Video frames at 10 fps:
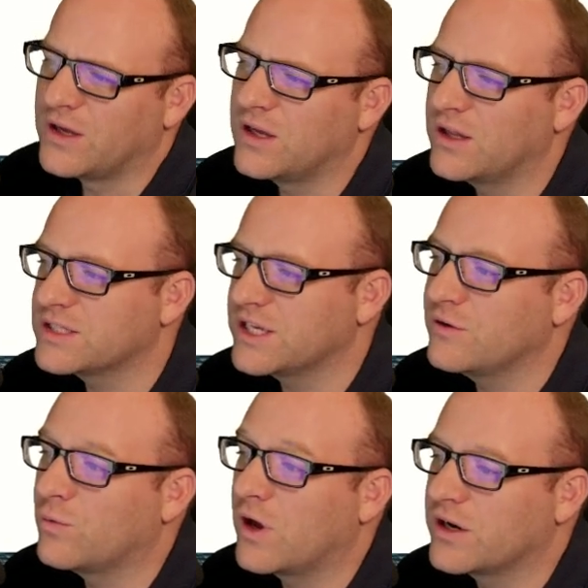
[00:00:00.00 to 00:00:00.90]
Let's say you
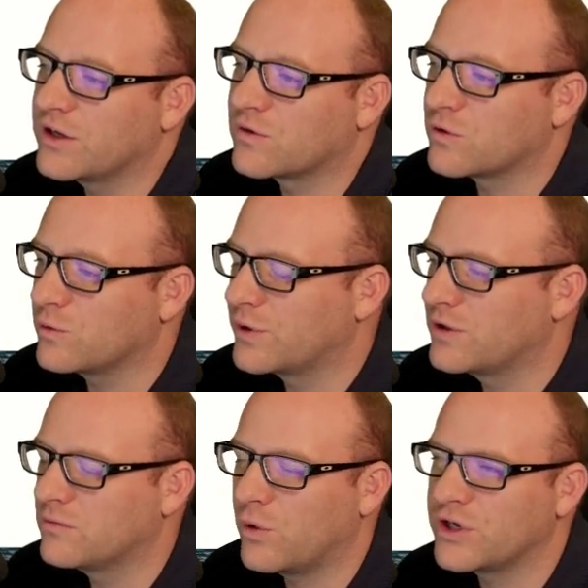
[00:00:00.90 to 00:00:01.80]
wanted to group
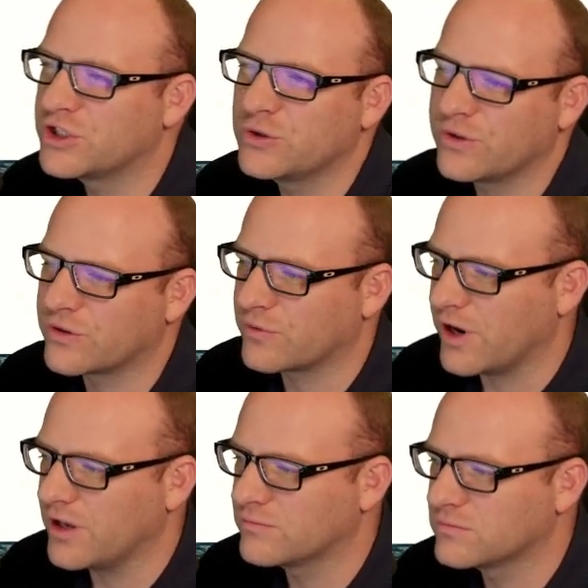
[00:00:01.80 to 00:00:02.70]
1, 2, and 3.